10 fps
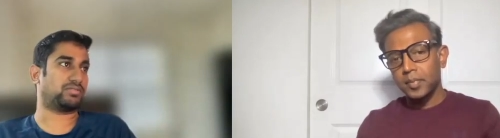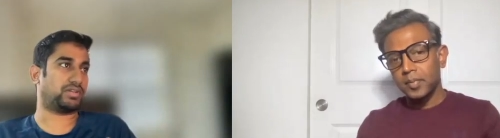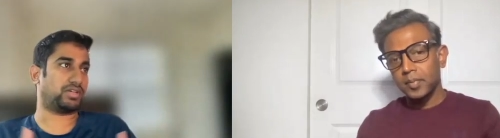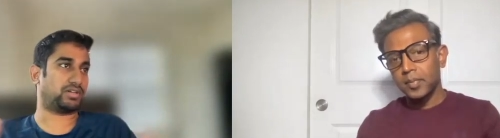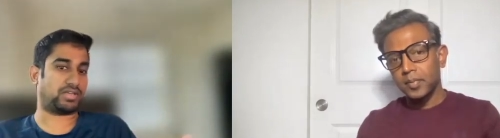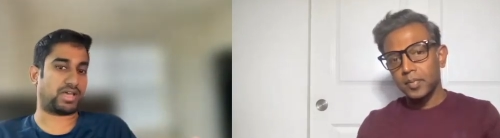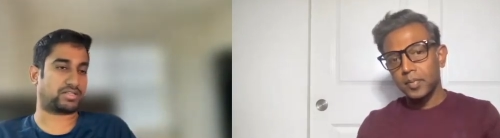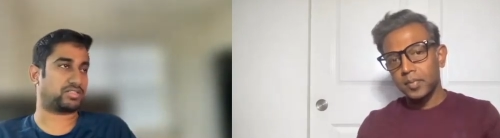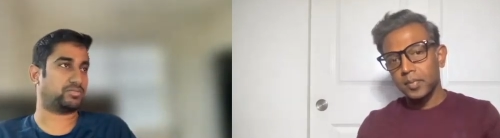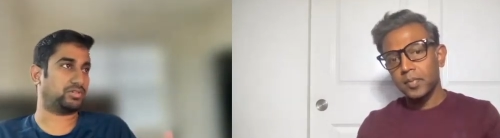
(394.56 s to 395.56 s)
Speaker 1: to really
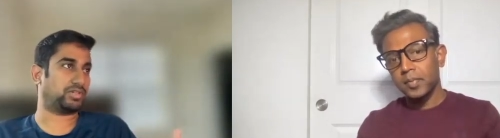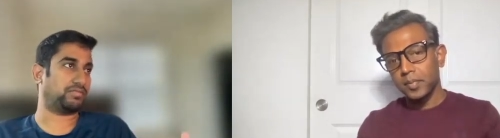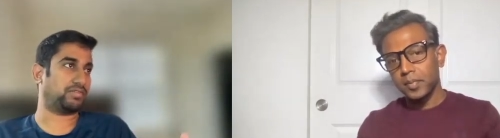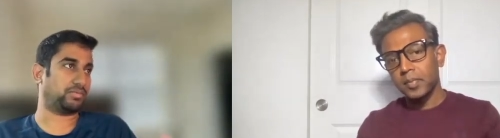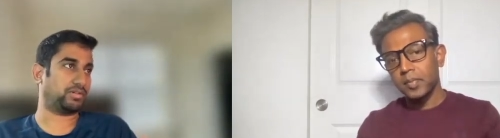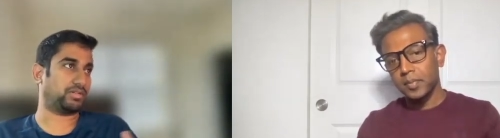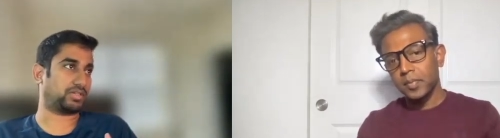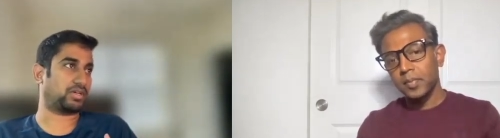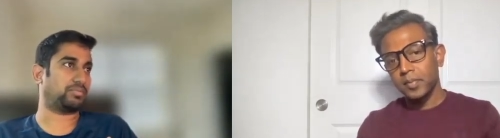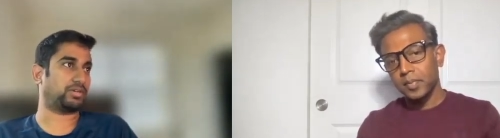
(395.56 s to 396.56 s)
accessible to everyone in the
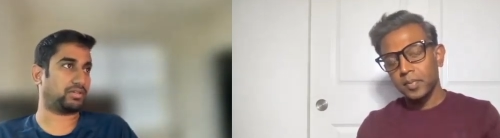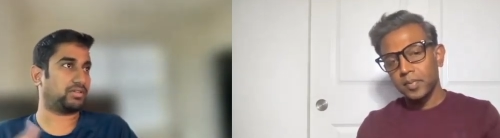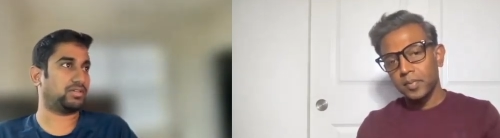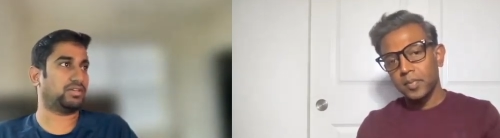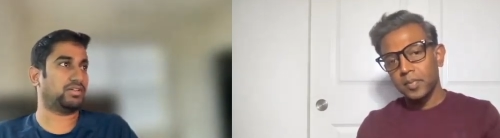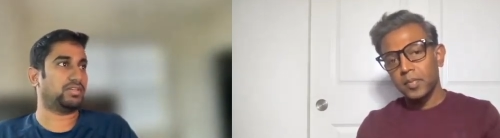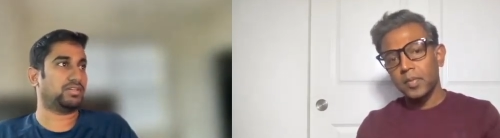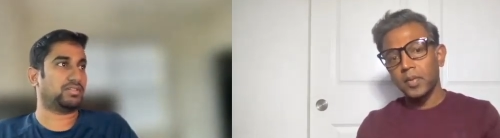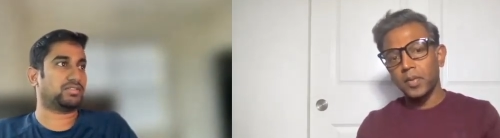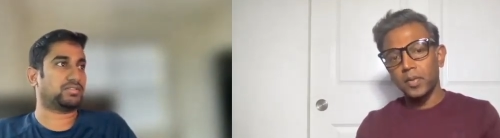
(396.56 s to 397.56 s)
company.
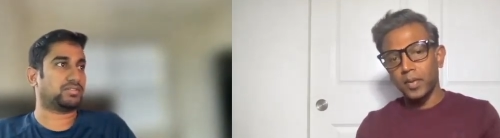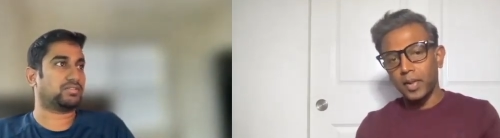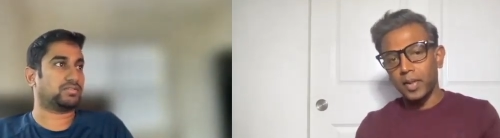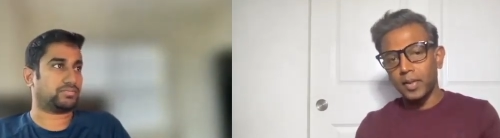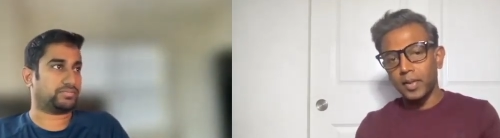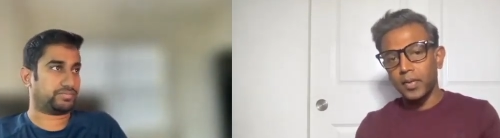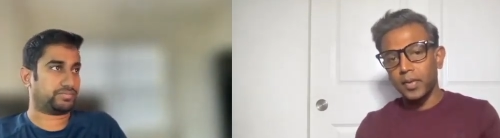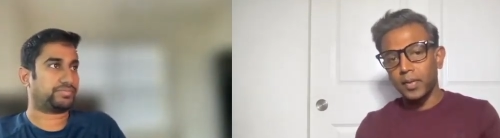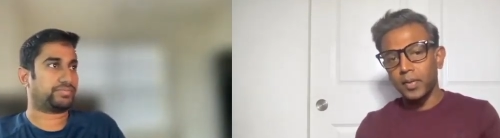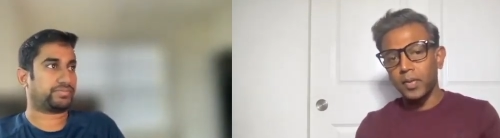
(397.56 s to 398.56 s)
Speaker 2: Oh, that's
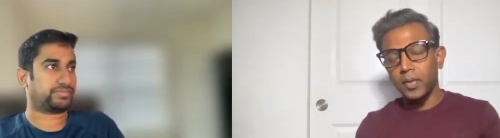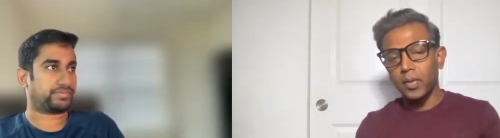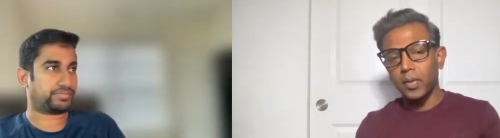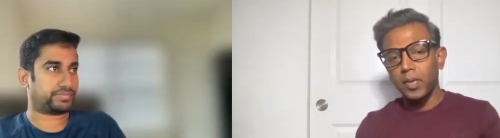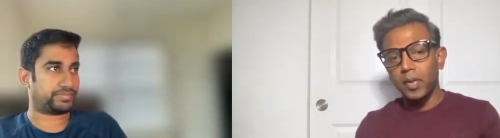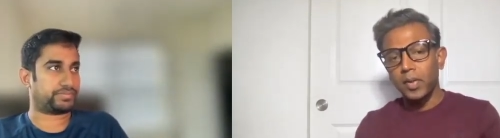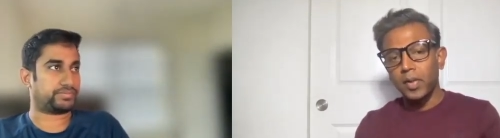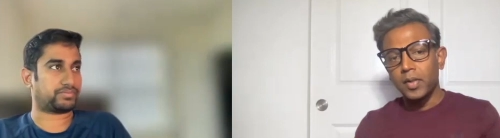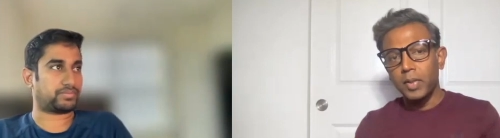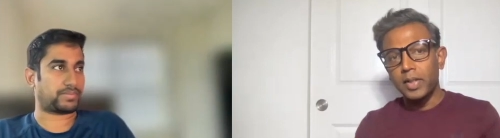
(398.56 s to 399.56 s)
good. Good to know.
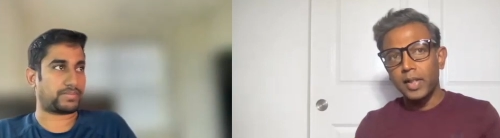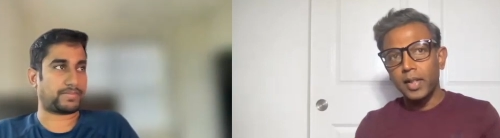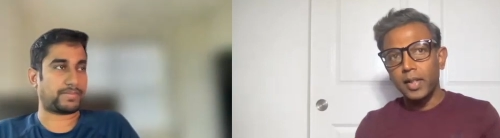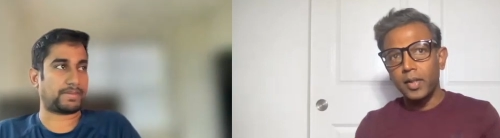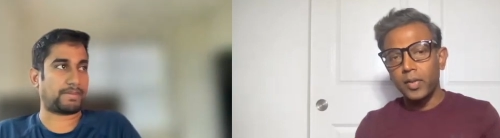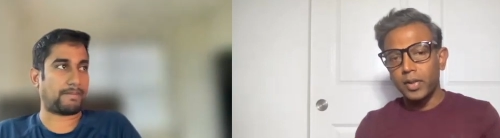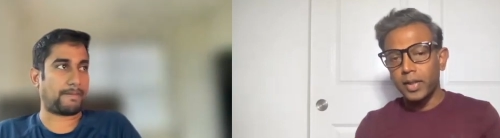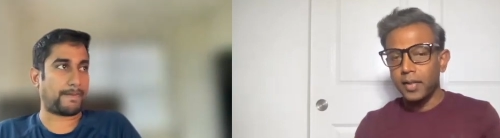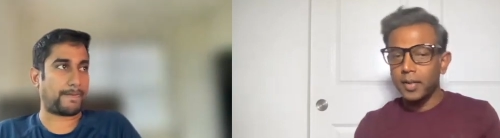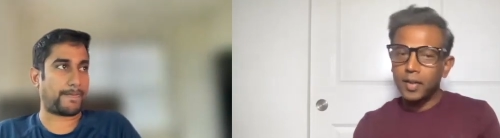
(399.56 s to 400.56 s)
Basically, you're
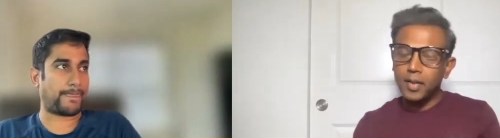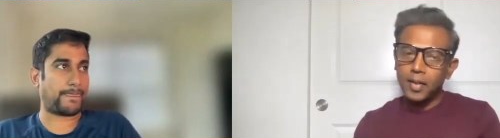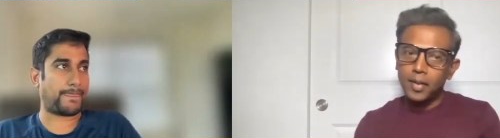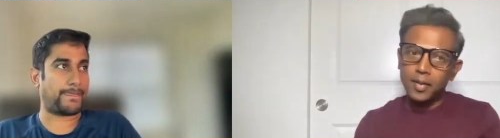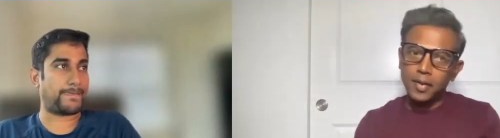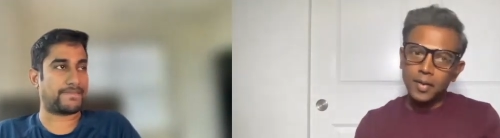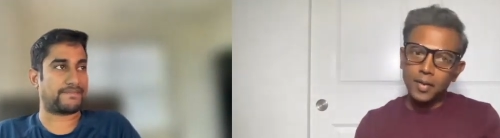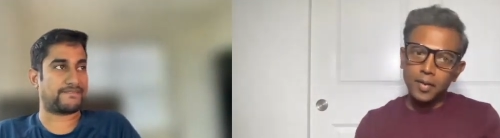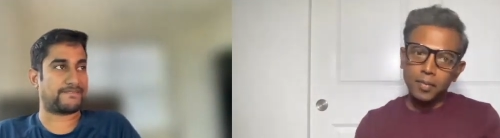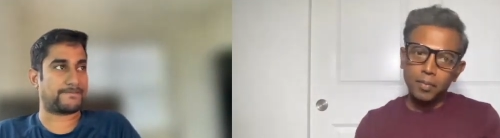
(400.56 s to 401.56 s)
saying that uh,
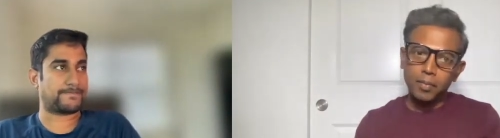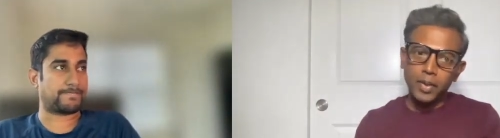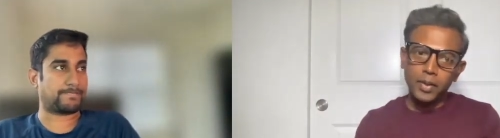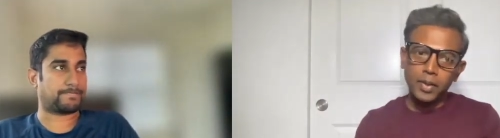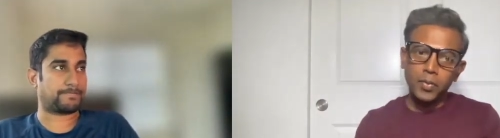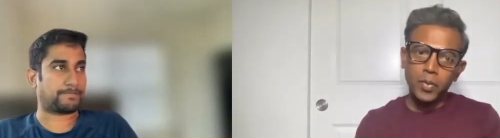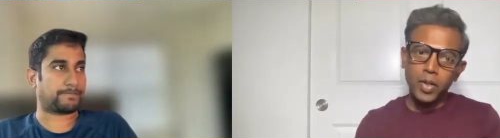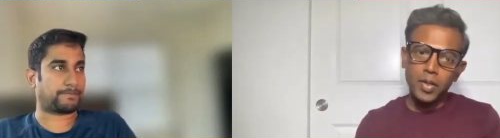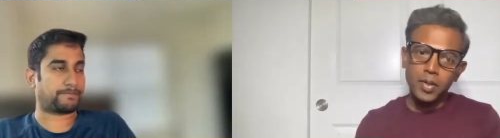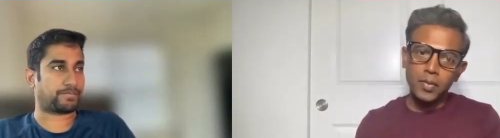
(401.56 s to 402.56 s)
the person who
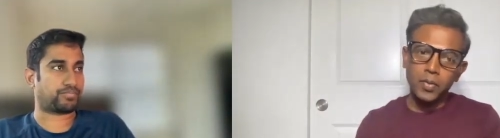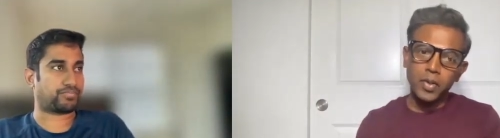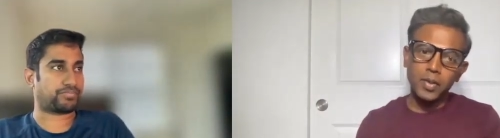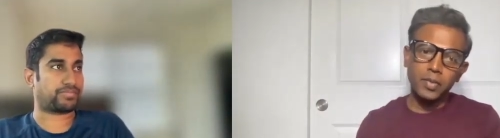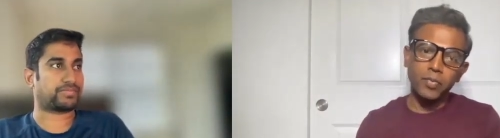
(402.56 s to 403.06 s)
are who is